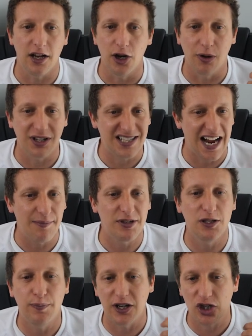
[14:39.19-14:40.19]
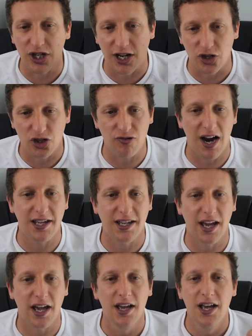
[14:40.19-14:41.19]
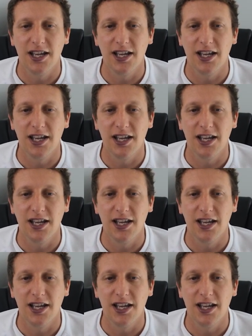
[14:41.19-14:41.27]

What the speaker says: You know, at times he's been a shadow striker.